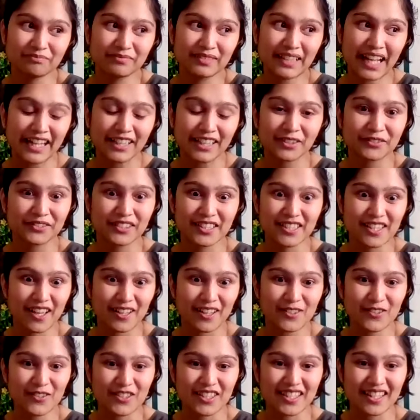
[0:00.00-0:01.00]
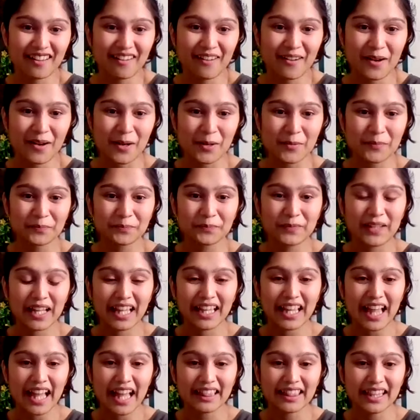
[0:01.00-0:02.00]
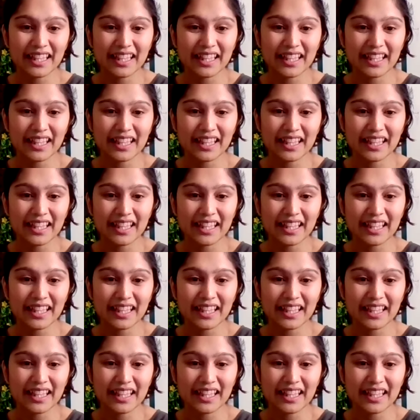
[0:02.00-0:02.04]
kind of disastrous. I